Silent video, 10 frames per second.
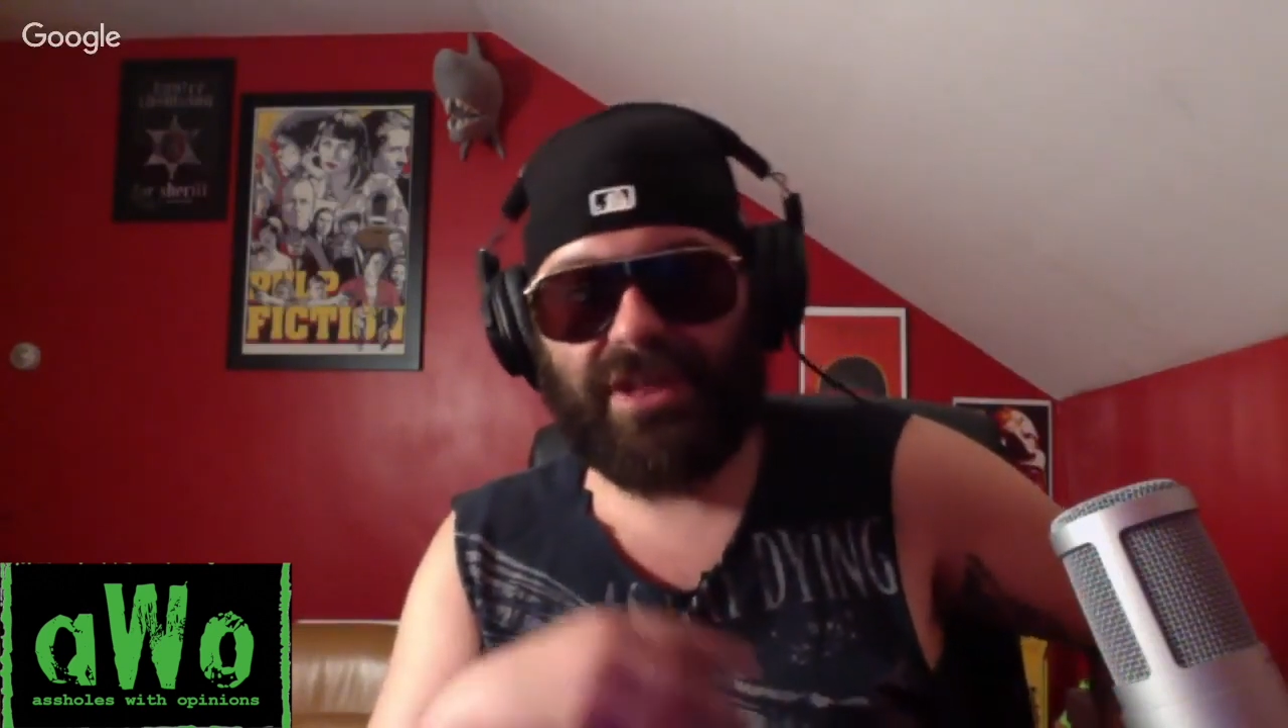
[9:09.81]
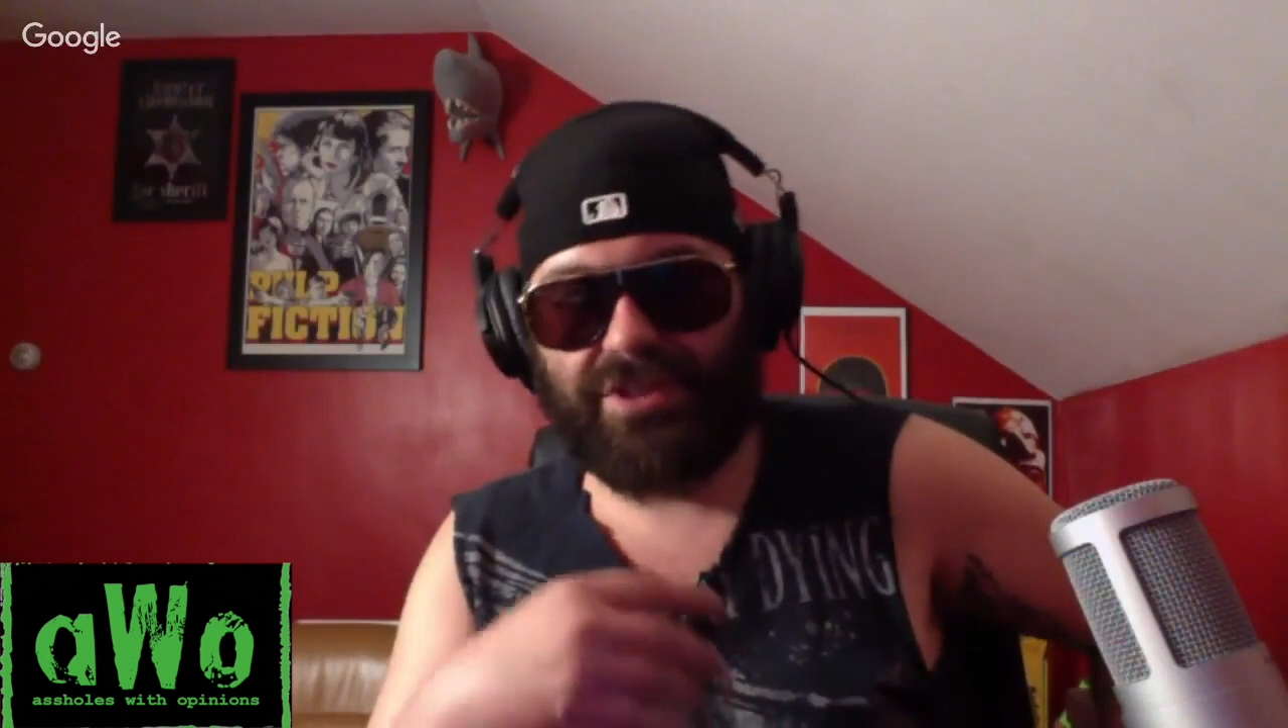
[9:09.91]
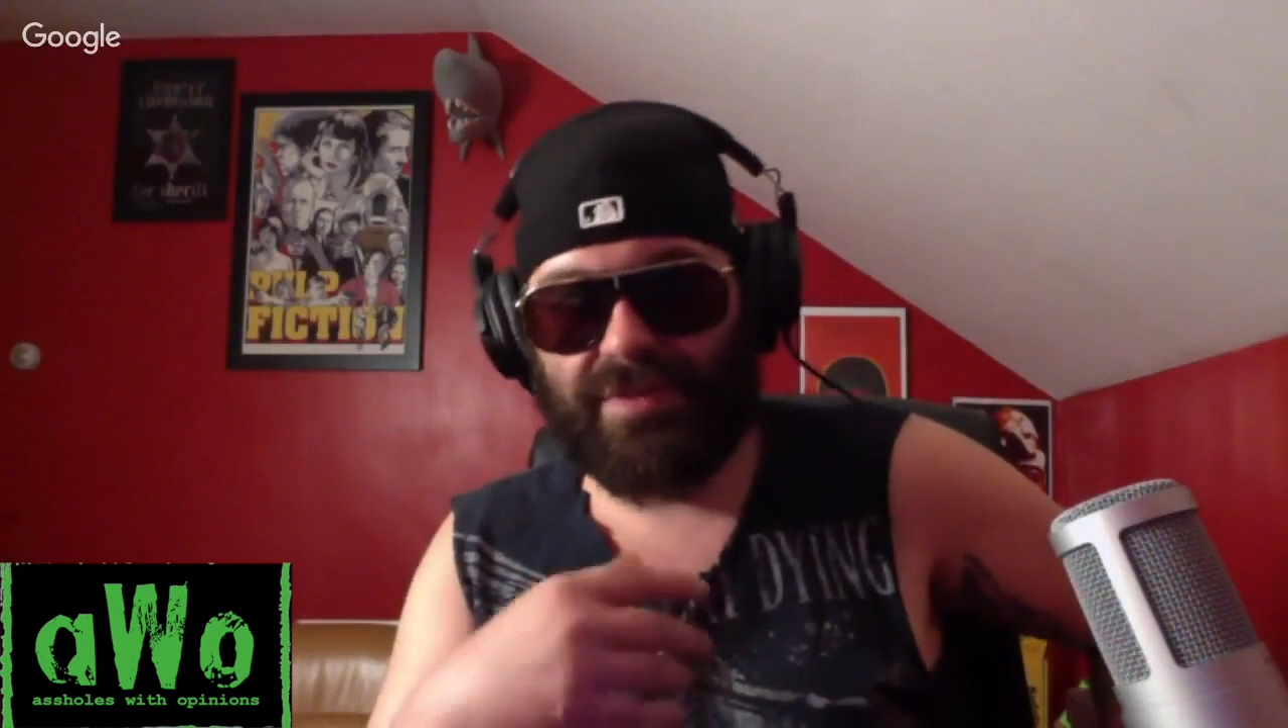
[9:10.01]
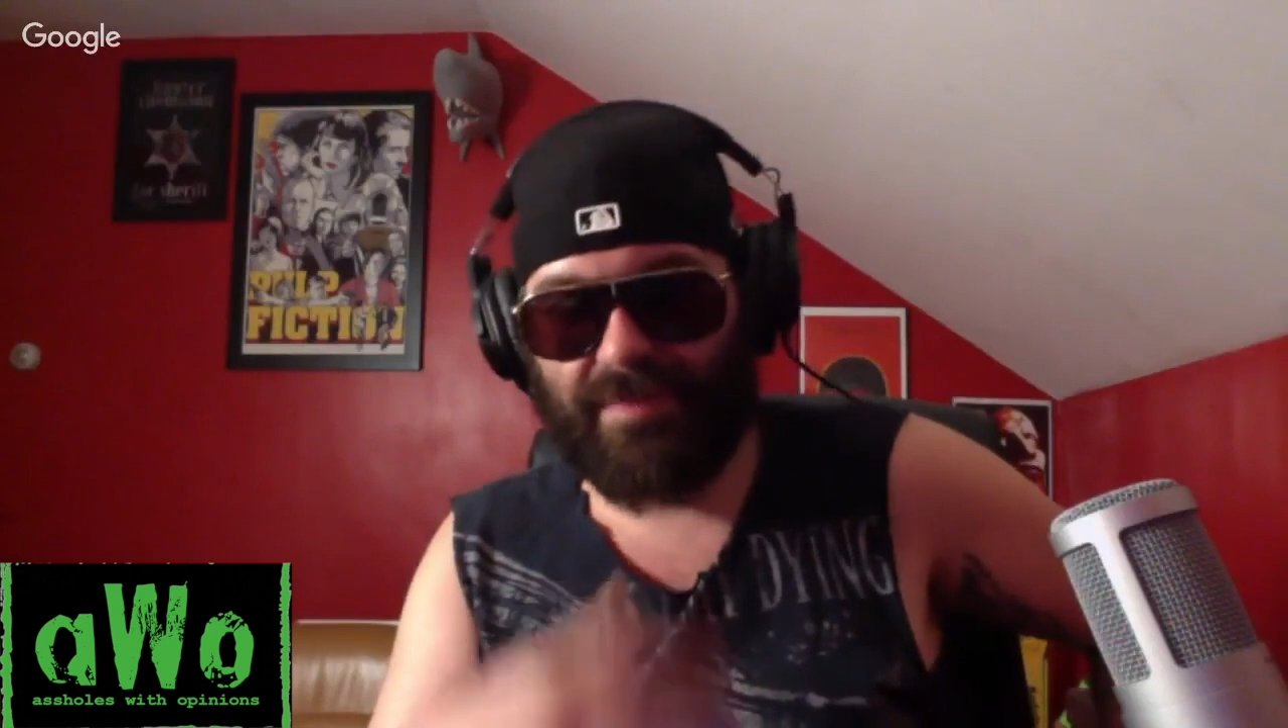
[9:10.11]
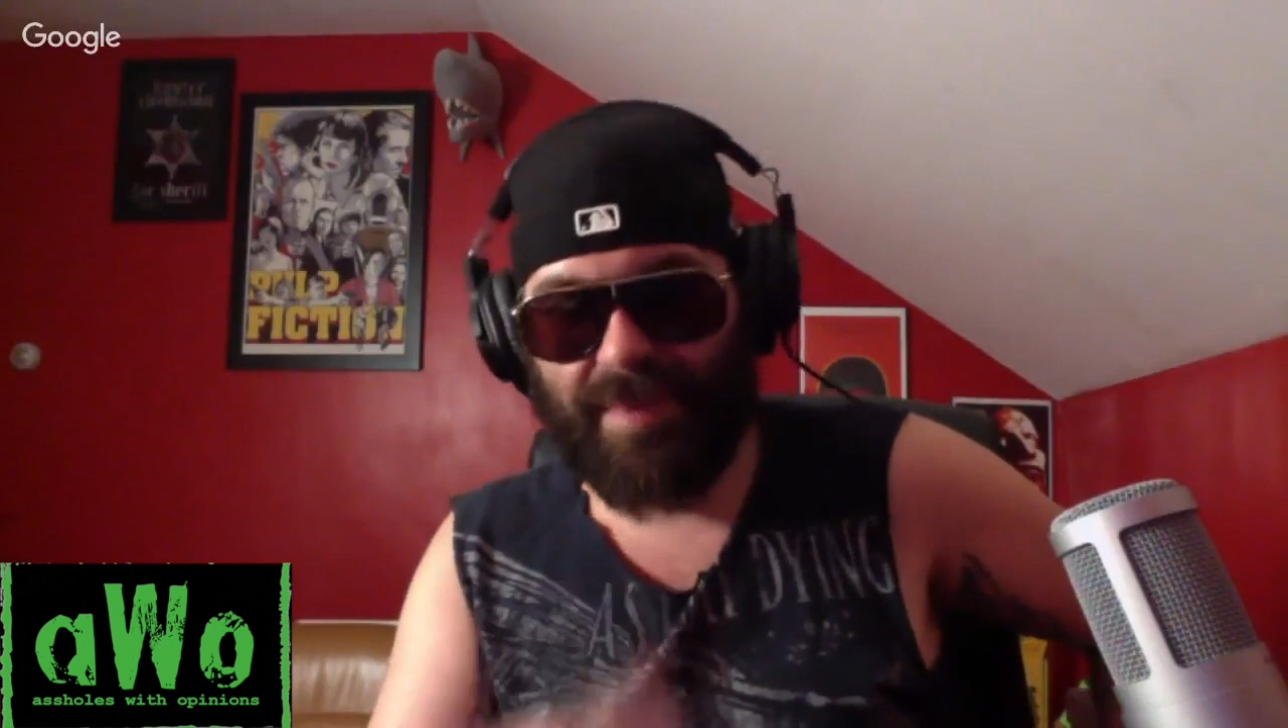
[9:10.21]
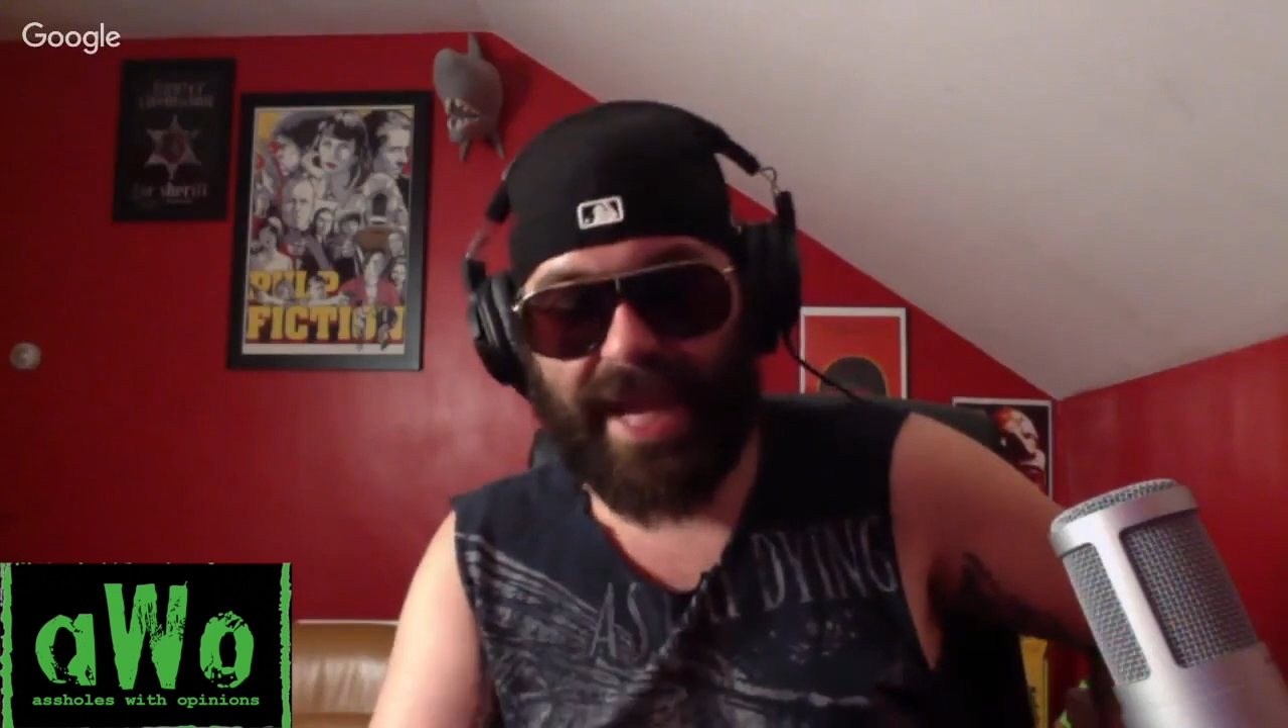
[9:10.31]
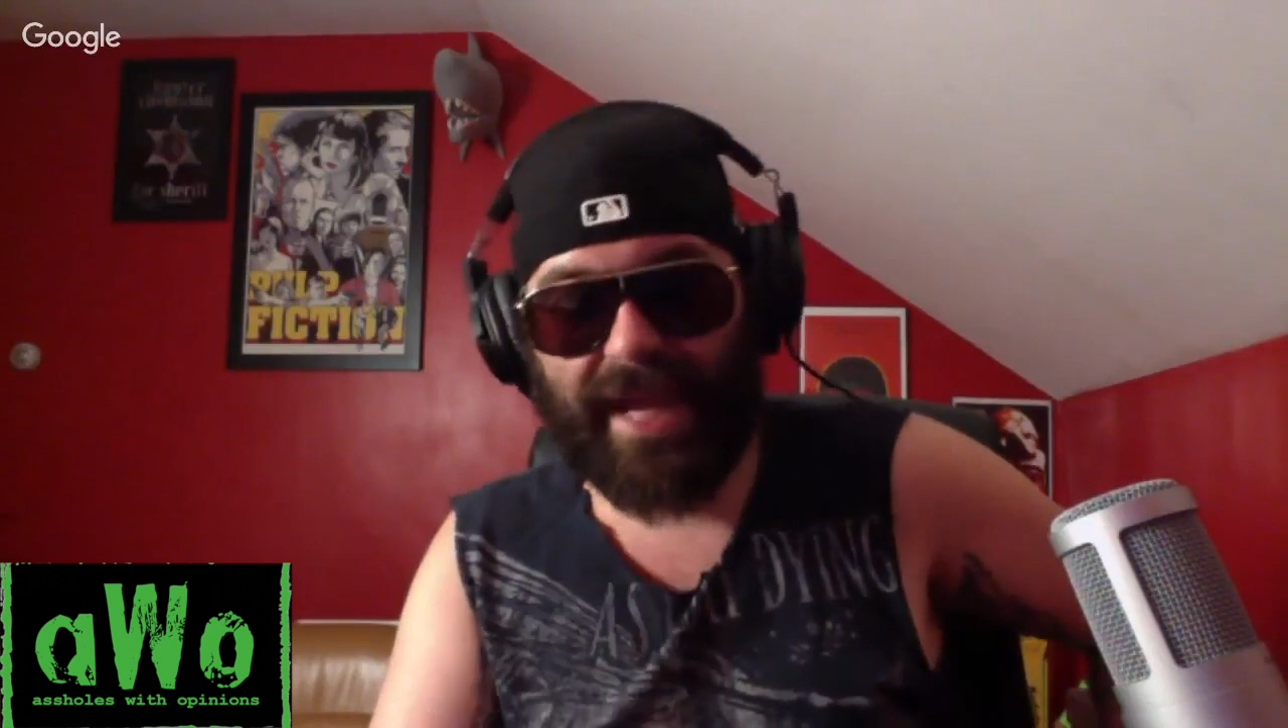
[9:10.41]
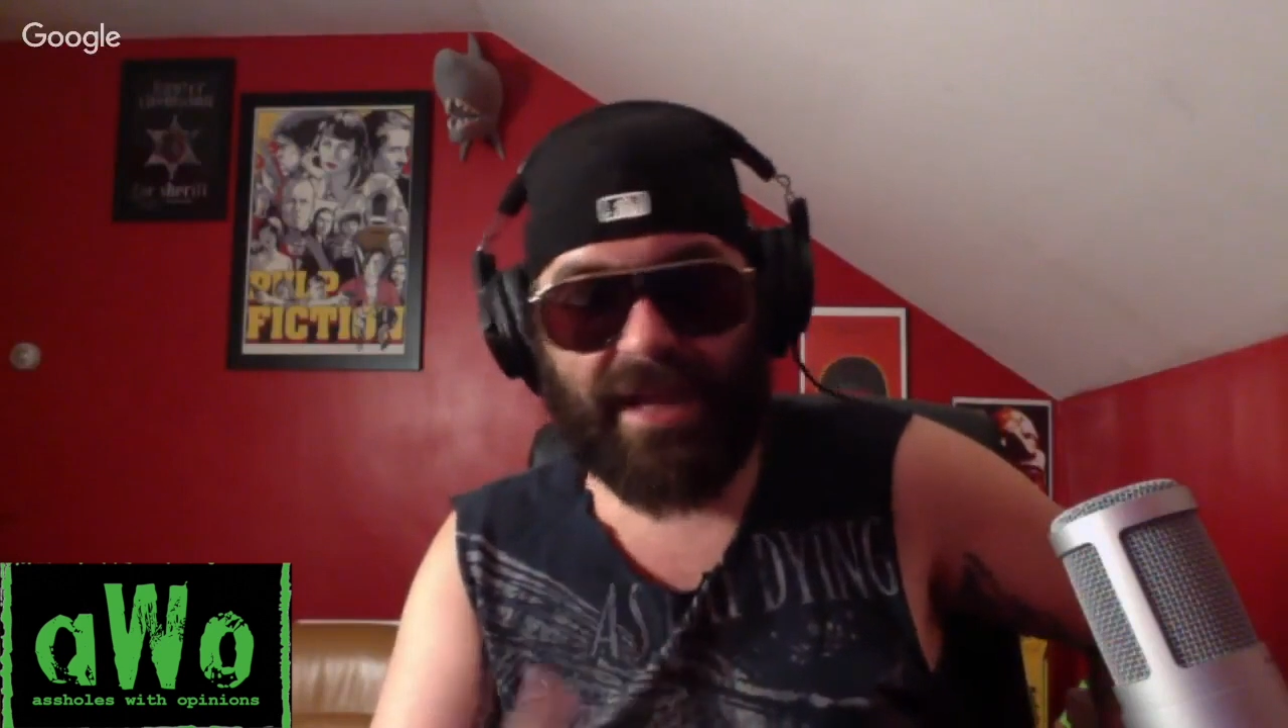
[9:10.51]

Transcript: she was in pain.